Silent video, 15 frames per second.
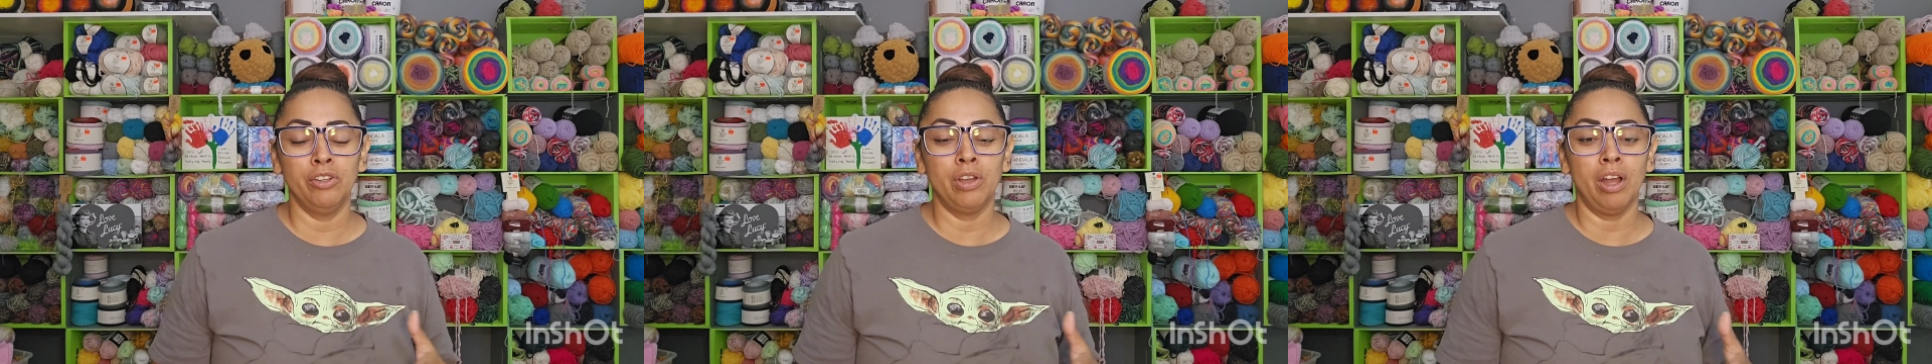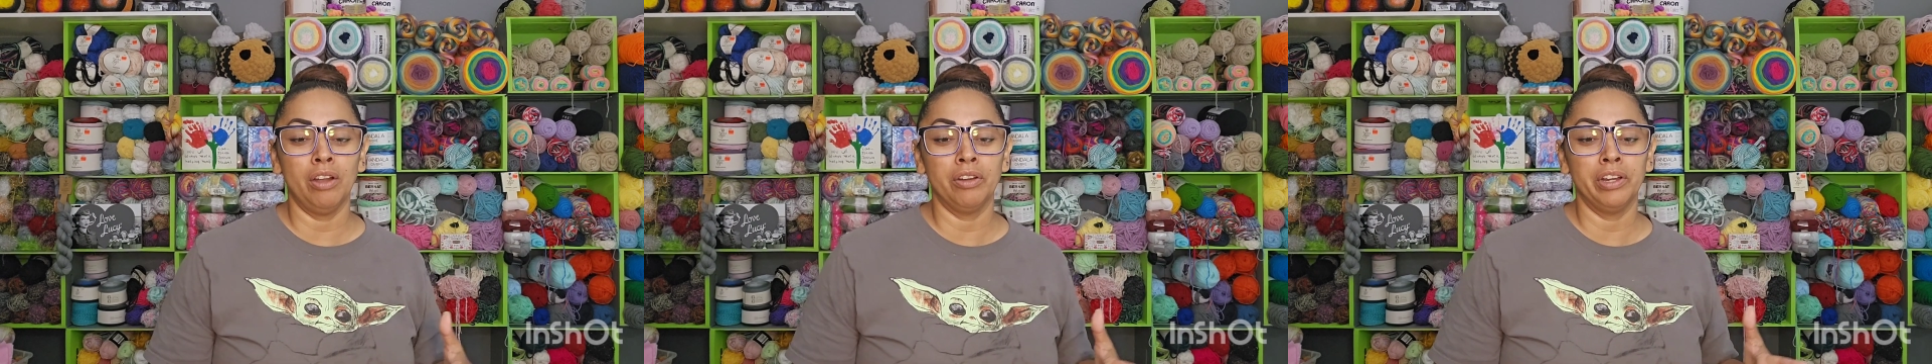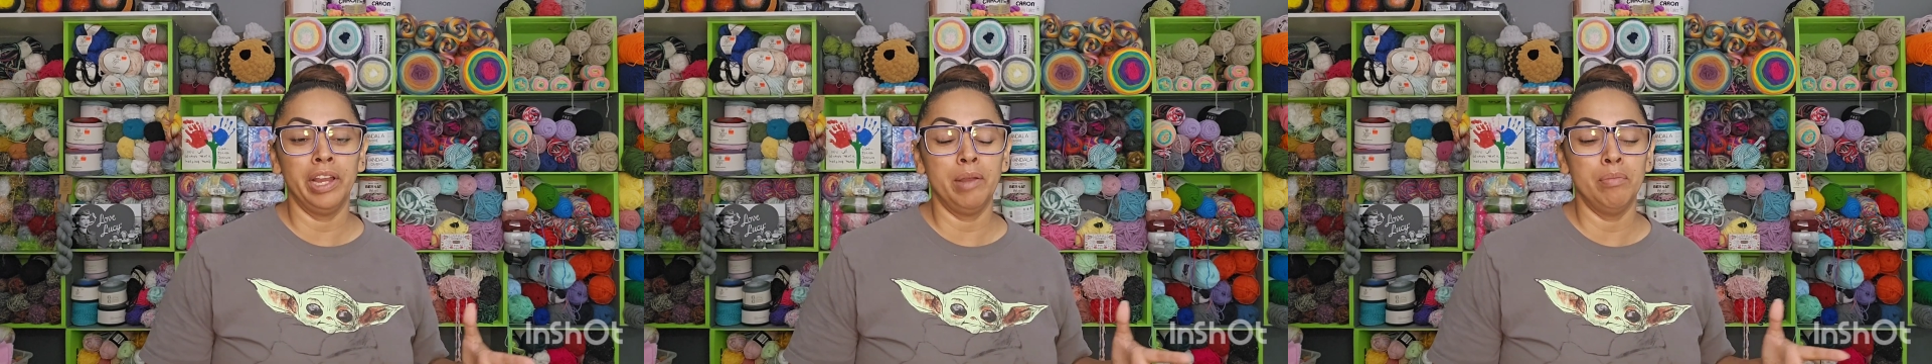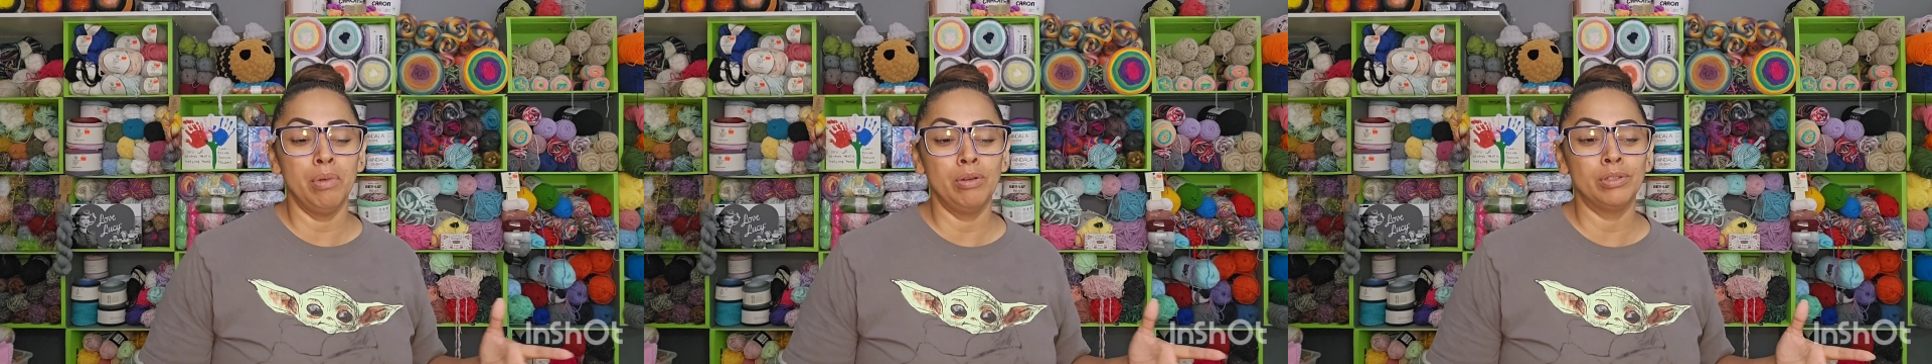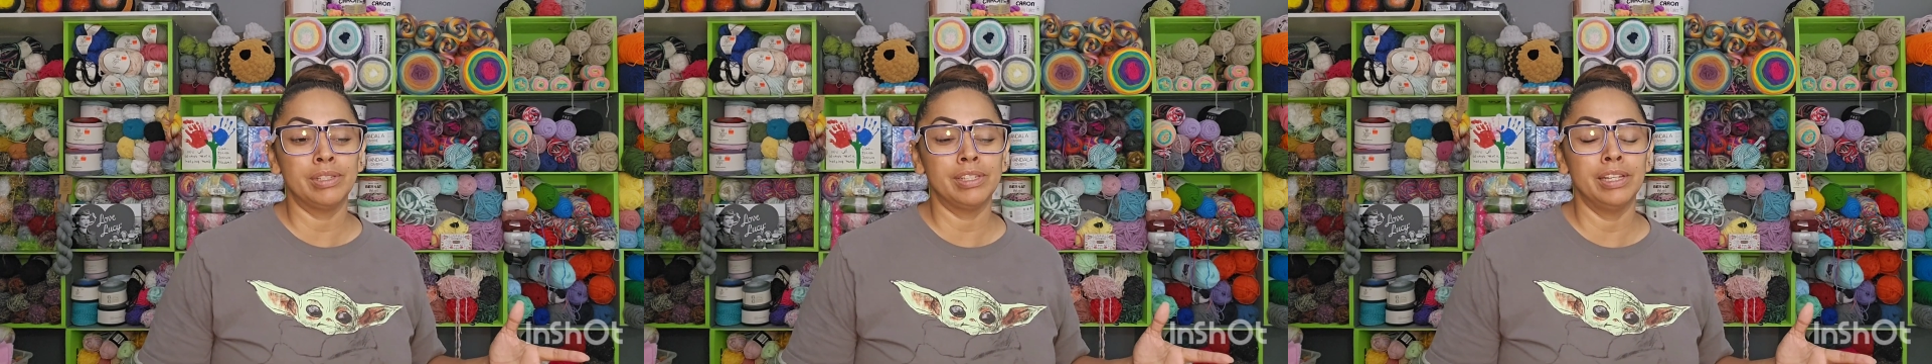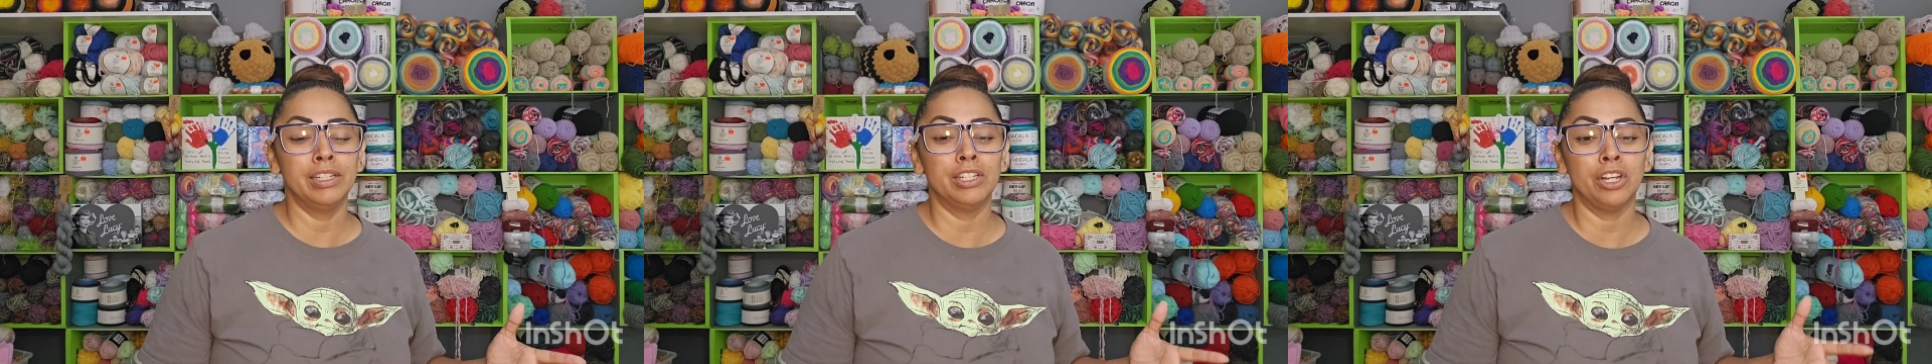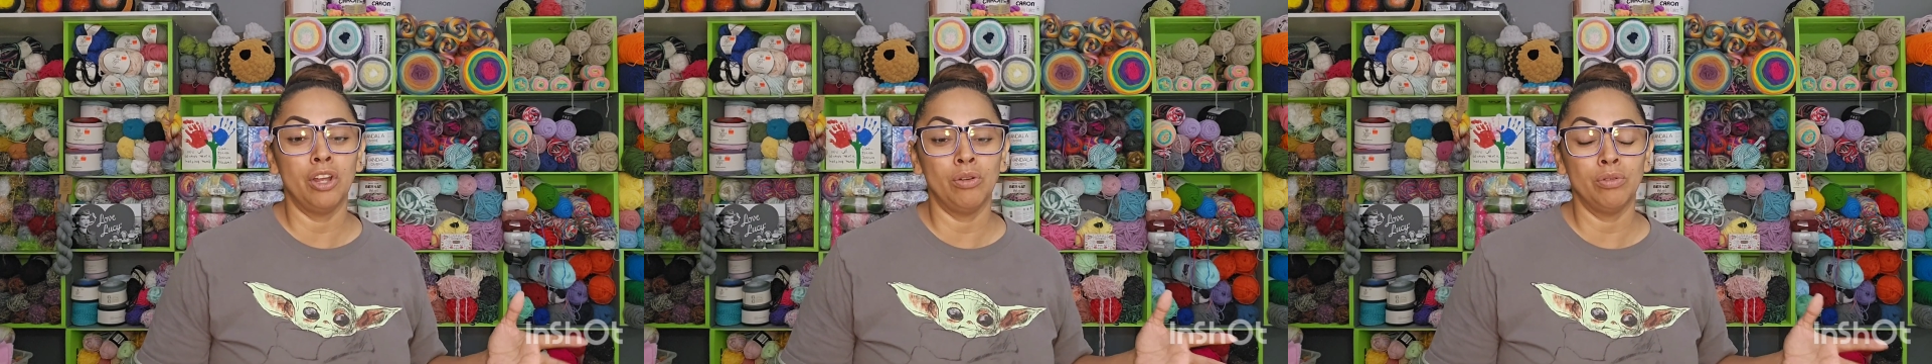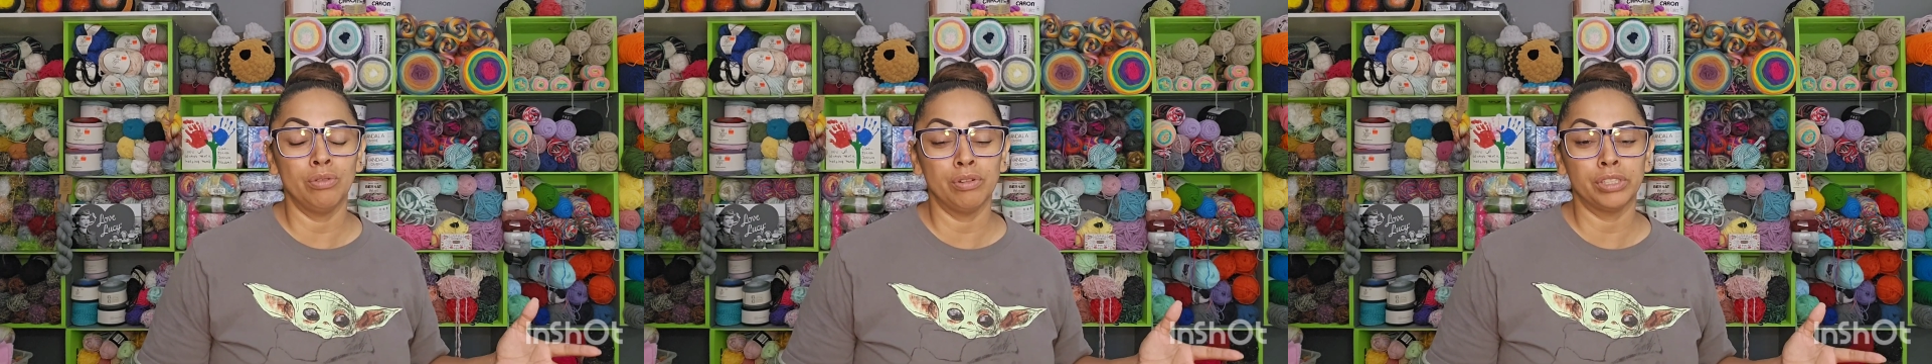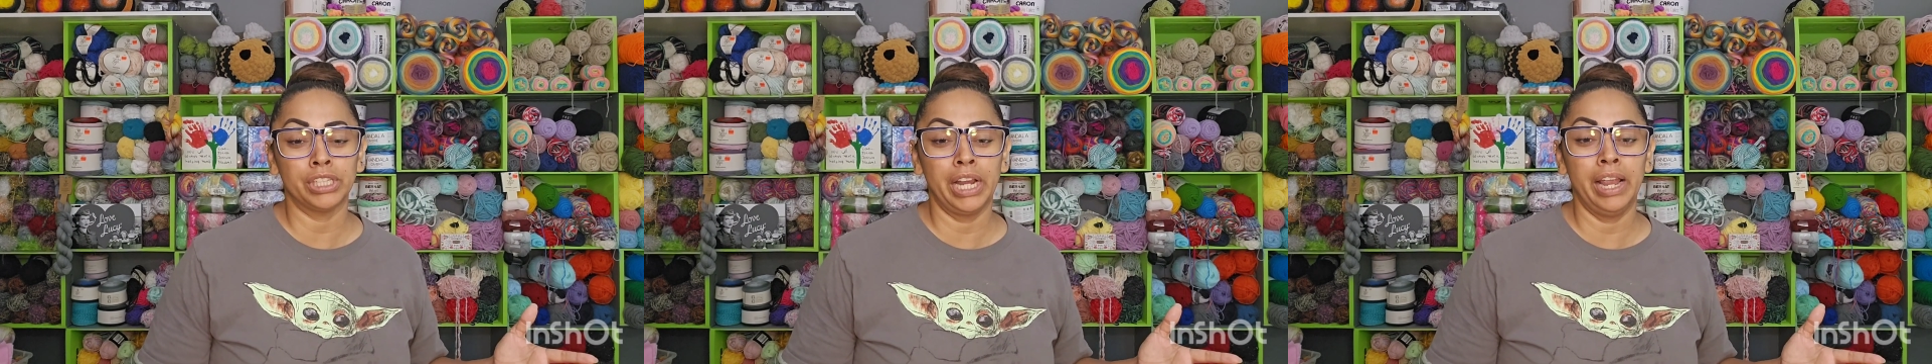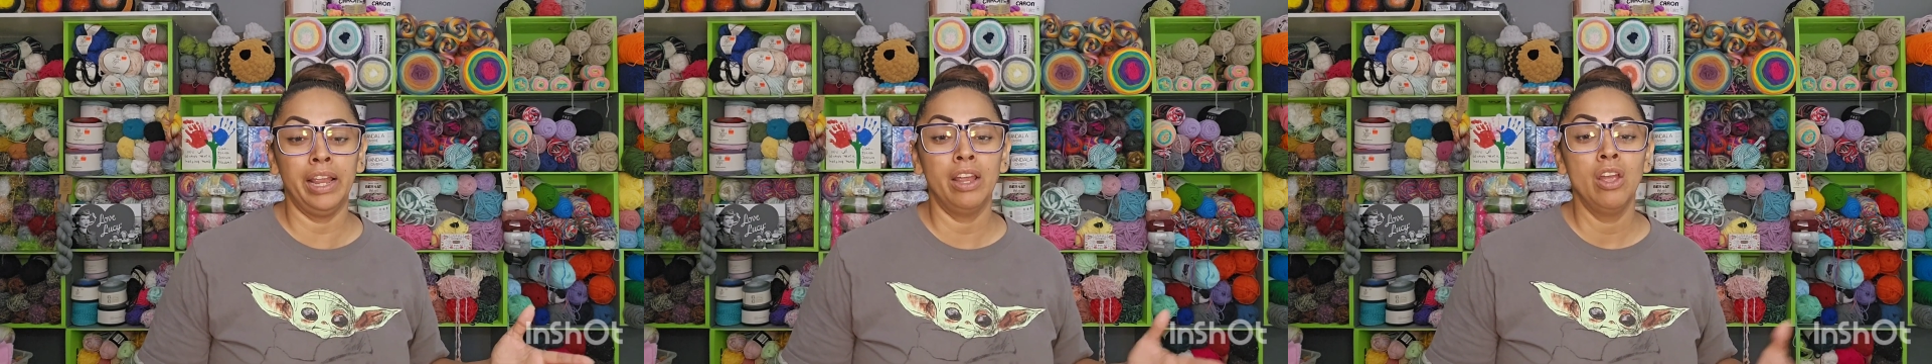congregate mostly to go
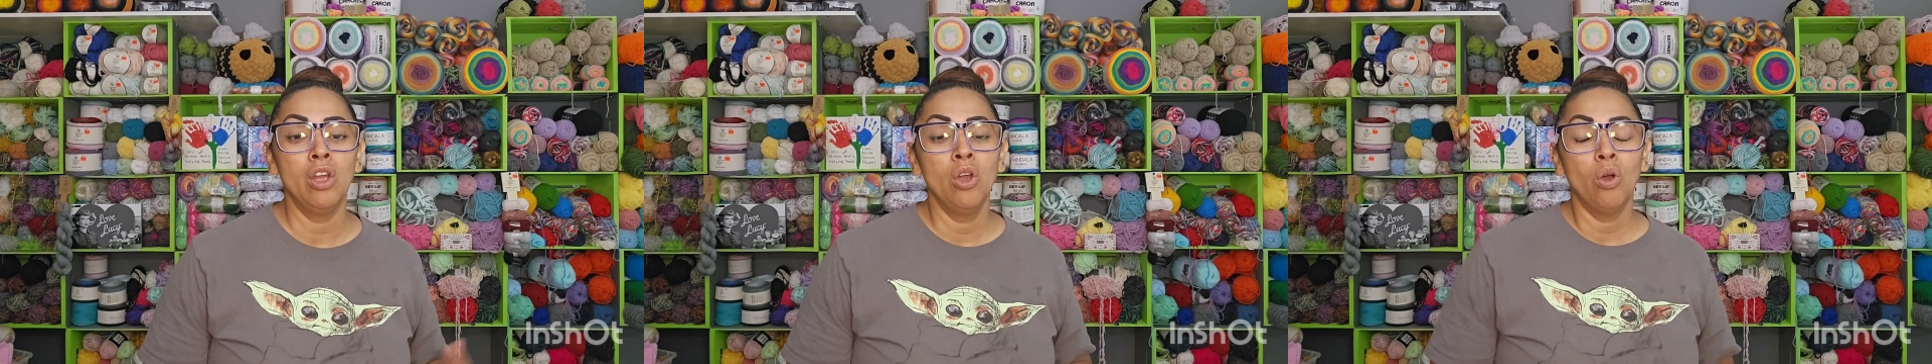crochet,